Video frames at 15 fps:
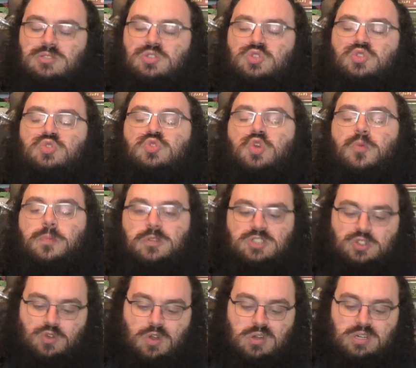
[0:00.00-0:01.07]
Super
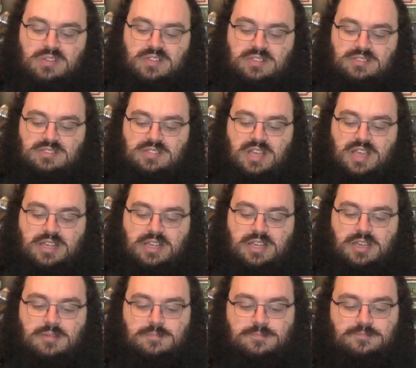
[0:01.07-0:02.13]
strong in this
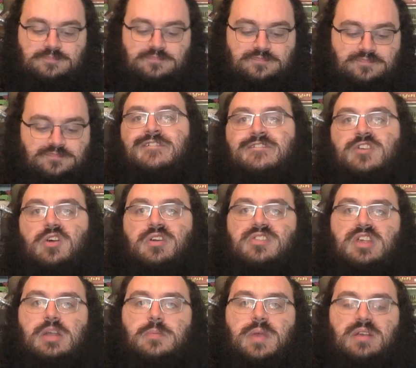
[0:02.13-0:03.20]
deck. Following
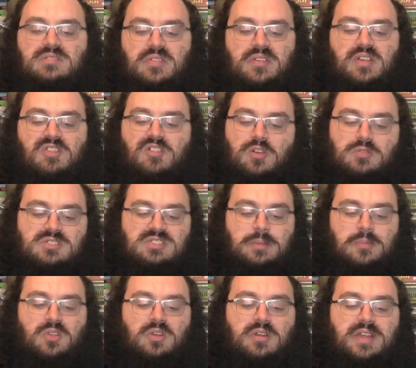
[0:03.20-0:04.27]
that up, we have something a little
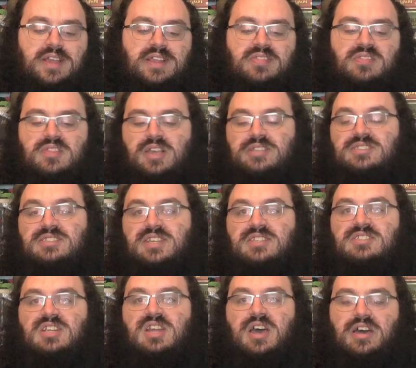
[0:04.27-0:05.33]
similar in
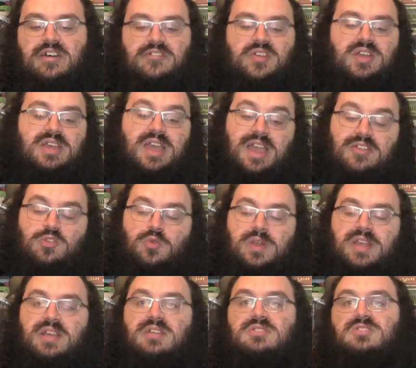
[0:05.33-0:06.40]
Season of
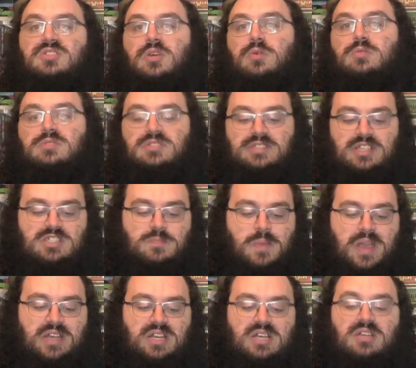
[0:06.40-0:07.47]
Gathering. So, six
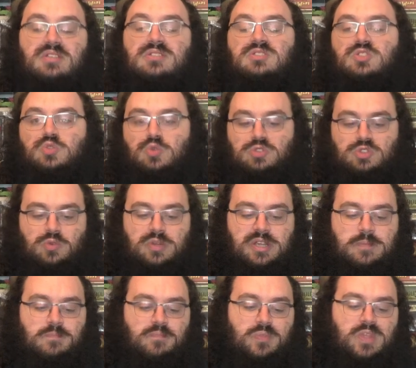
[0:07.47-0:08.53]
mana,
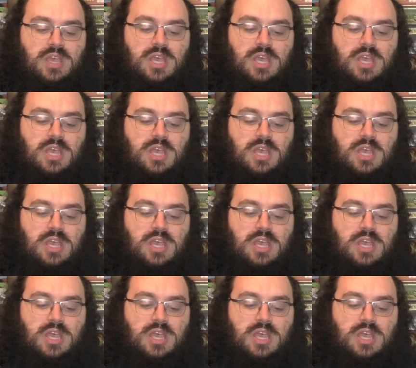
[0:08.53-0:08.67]
sorcery.